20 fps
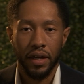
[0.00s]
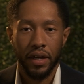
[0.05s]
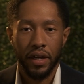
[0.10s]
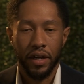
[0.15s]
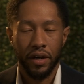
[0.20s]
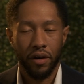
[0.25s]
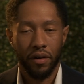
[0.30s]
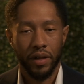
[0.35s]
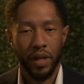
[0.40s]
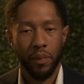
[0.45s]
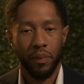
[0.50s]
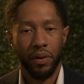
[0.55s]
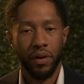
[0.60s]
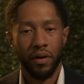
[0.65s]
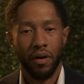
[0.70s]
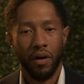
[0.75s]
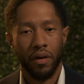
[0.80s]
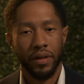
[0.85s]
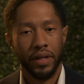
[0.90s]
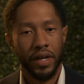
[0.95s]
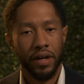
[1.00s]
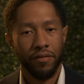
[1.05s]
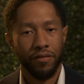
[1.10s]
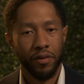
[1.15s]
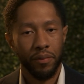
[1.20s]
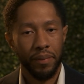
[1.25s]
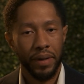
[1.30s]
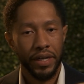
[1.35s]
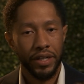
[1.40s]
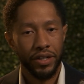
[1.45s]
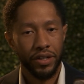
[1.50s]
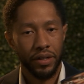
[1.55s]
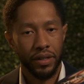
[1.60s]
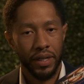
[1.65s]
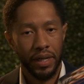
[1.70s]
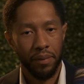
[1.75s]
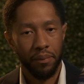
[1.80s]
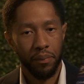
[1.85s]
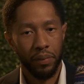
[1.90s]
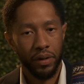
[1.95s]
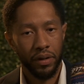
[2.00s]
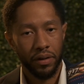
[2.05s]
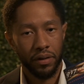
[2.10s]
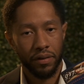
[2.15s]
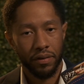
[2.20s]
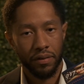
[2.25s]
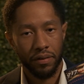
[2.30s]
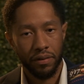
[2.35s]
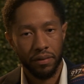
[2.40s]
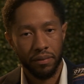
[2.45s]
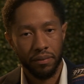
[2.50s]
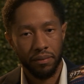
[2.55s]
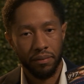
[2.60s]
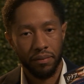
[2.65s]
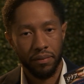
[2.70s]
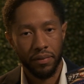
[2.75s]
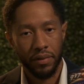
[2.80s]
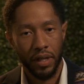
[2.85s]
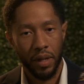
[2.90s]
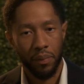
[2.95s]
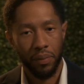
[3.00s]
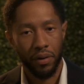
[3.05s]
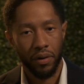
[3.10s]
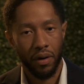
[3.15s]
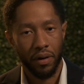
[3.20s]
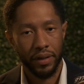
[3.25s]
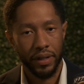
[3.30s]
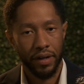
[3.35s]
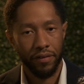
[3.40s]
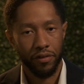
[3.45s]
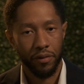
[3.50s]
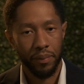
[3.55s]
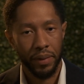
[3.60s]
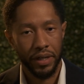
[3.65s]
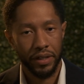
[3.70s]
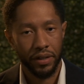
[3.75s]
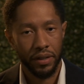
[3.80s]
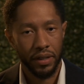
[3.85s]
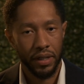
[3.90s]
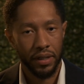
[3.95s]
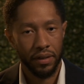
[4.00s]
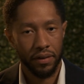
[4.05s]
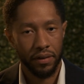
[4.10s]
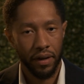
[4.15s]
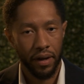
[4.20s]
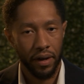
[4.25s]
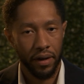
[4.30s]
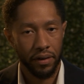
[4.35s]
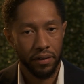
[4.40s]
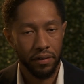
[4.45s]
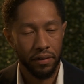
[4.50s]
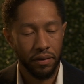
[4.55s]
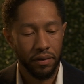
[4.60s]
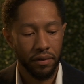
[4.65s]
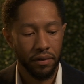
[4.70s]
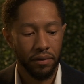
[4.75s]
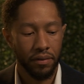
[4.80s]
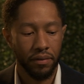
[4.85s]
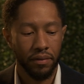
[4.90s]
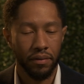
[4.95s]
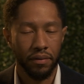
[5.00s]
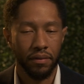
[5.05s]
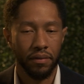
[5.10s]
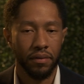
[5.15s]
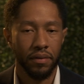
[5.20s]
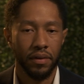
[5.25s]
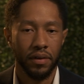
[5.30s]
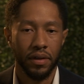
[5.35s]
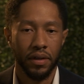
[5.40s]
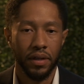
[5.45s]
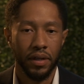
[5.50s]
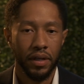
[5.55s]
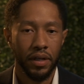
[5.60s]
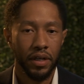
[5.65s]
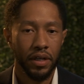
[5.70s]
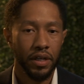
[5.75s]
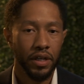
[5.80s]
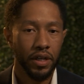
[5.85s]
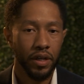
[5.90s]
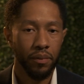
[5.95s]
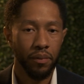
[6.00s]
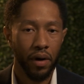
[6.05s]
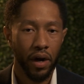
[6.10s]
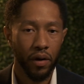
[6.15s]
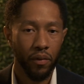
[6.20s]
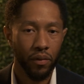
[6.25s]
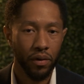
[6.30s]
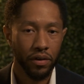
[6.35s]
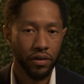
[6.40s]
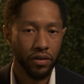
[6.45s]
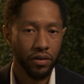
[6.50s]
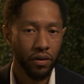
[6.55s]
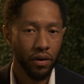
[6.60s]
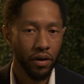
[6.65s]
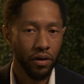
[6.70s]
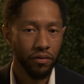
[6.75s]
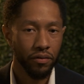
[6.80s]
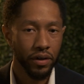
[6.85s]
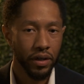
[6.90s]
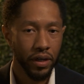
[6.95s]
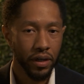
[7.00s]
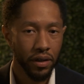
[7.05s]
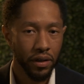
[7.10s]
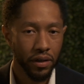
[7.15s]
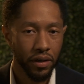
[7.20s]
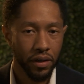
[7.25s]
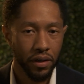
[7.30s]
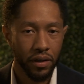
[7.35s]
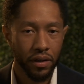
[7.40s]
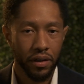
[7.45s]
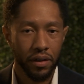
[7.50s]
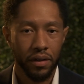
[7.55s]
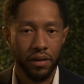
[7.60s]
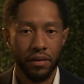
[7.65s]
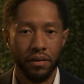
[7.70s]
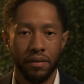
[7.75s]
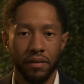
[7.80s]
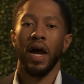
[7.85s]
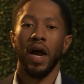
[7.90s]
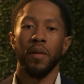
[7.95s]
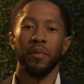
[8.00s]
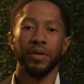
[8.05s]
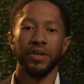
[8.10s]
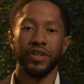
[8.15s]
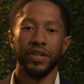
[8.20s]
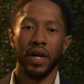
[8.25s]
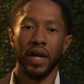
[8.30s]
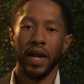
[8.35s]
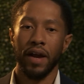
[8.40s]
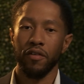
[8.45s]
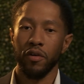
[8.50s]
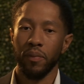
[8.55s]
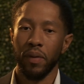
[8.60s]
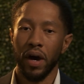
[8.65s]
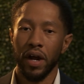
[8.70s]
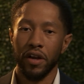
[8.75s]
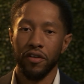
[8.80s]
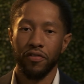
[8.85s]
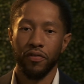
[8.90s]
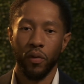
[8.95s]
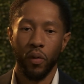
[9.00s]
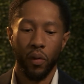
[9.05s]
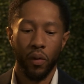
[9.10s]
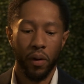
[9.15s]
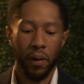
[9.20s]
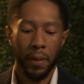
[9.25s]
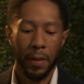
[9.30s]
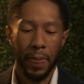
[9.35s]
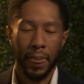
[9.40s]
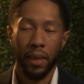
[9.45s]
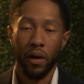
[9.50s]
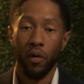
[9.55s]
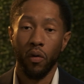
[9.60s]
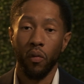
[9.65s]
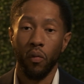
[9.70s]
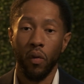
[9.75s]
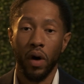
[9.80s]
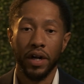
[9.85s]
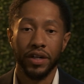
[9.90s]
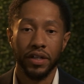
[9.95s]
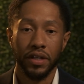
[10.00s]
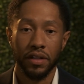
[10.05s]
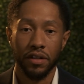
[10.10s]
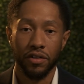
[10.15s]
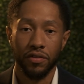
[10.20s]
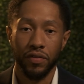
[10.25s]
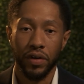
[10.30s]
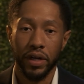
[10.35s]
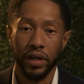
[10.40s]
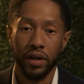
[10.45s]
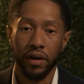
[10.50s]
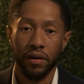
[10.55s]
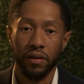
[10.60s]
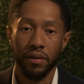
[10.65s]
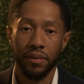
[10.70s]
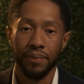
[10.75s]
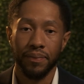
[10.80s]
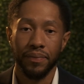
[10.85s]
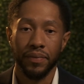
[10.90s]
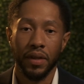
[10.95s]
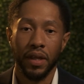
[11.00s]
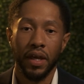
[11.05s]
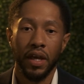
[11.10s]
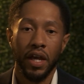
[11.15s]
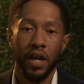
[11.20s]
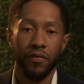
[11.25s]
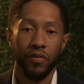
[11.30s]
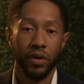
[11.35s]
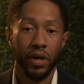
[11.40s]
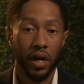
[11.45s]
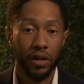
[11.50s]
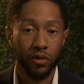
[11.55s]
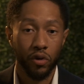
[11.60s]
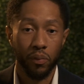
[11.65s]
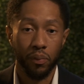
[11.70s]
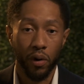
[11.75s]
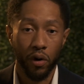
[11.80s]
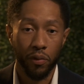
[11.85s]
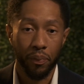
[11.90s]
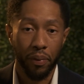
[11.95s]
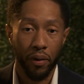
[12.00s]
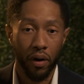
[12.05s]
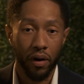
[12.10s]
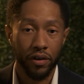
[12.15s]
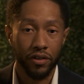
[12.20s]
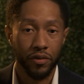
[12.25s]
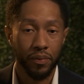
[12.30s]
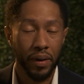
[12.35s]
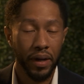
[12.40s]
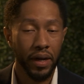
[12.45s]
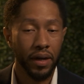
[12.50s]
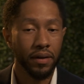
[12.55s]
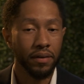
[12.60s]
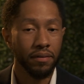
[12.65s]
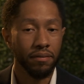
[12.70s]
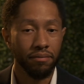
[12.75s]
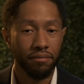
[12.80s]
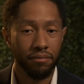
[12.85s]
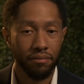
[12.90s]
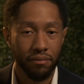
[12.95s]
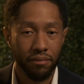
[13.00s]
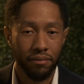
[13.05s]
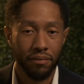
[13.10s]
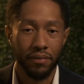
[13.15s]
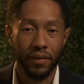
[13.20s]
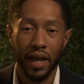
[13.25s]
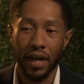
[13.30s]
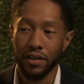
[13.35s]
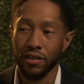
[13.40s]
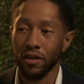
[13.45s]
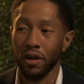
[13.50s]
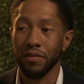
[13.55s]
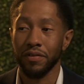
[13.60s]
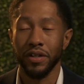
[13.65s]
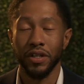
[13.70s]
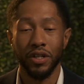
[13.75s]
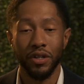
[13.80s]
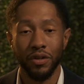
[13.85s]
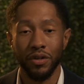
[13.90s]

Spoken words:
You know, they put all the information in books. They put all the information in text. You might want to start reading it. I appreciate everybody for watching this video. If you got through both parts, man, hats off to you.